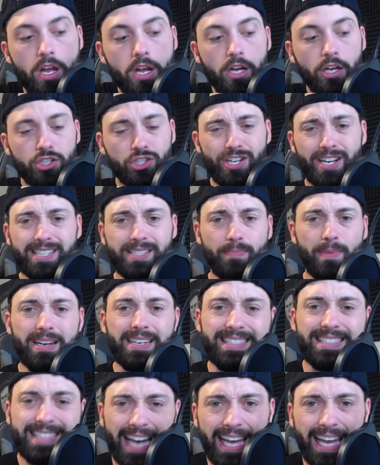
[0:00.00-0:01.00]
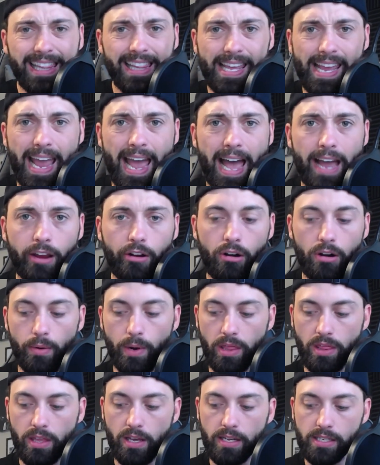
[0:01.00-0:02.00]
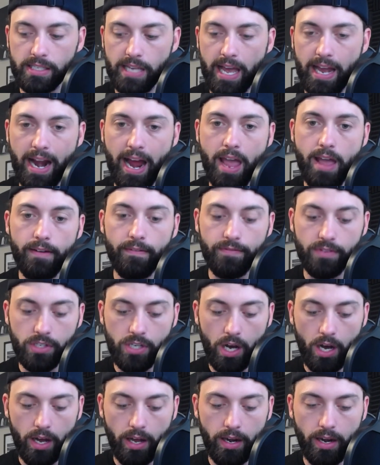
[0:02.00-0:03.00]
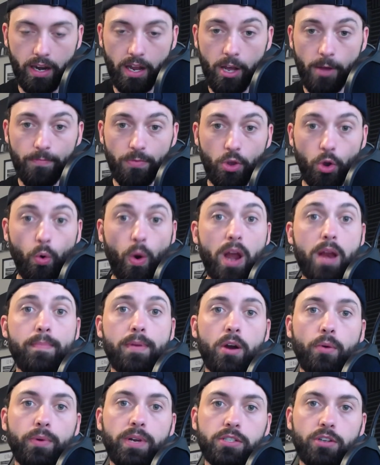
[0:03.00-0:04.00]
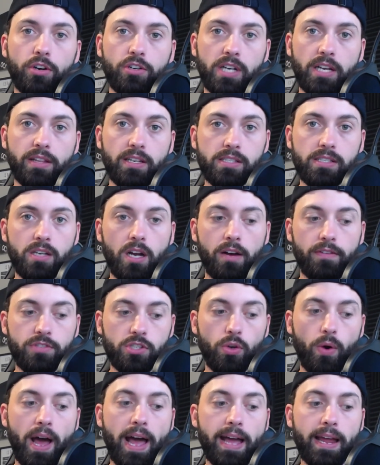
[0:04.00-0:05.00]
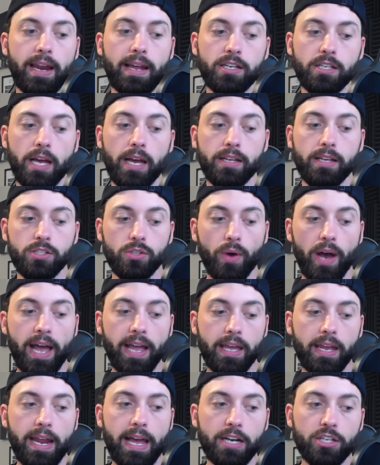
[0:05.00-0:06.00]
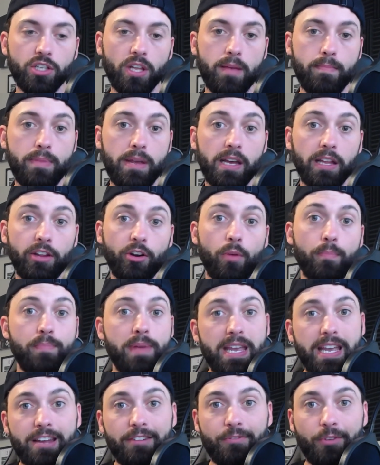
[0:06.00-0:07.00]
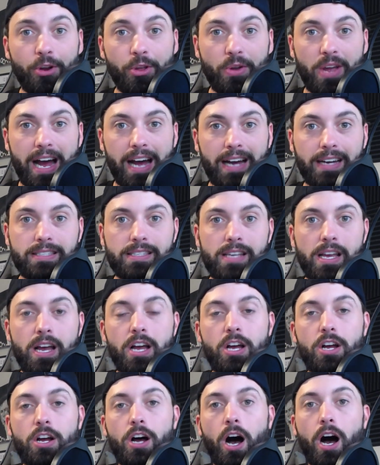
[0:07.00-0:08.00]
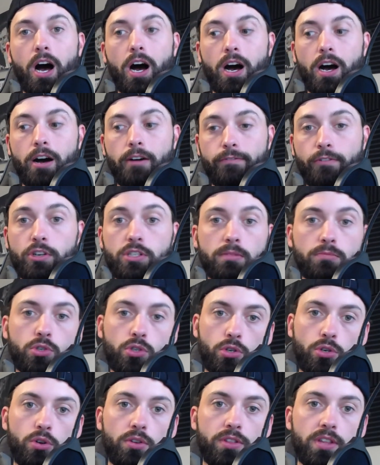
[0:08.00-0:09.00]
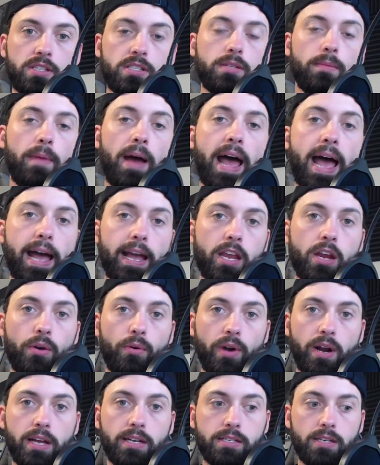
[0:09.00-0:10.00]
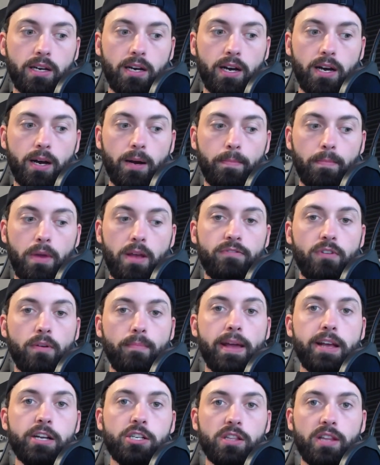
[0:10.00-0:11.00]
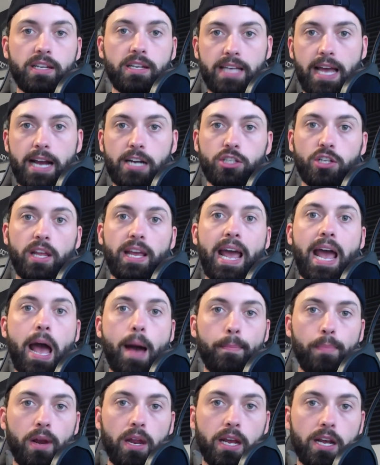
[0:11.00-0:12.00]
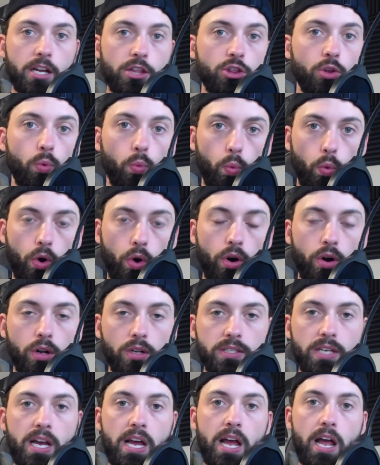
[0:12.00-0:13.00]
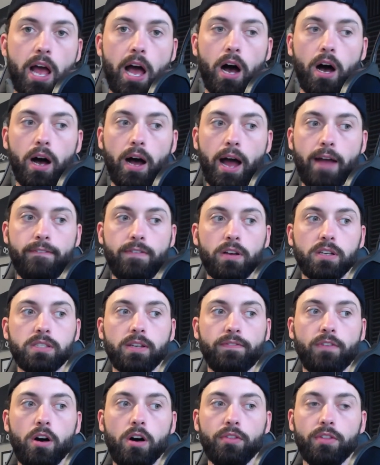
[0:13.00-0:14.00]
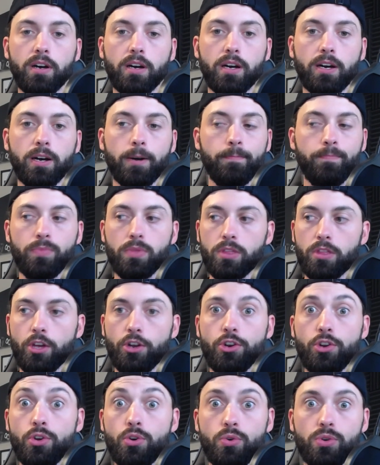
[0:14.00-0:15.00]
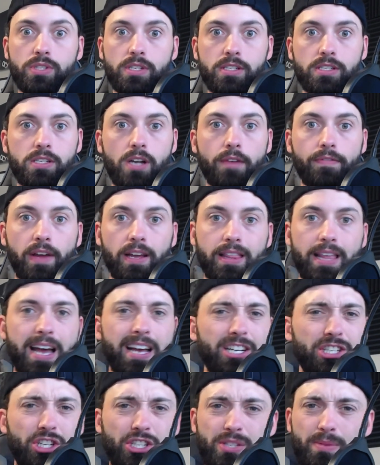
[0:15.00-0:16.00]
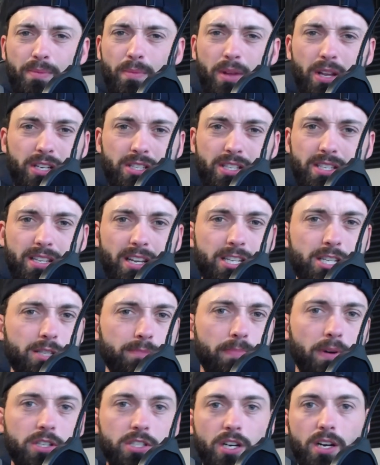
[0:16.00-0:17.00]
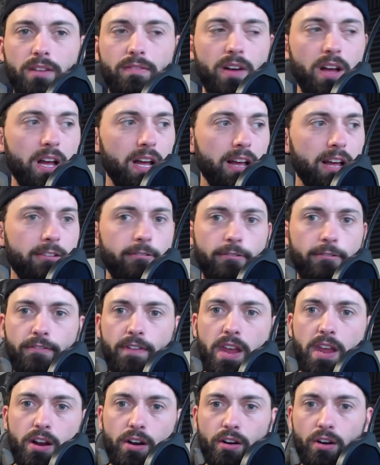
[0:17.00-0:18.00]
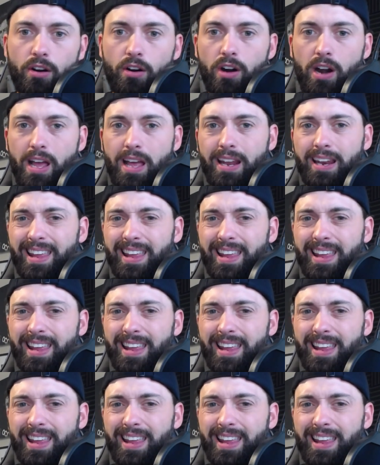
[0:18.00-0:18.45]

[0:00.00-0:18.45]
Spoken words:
She has been deadly accurate with this, and I have done quite a bit of research on this stuff, so I can actually be a little beacon for you guys for some truth and some accurate information that's actually happening in the world. I feel as if all the news and stuff like that is just a bunch of fear and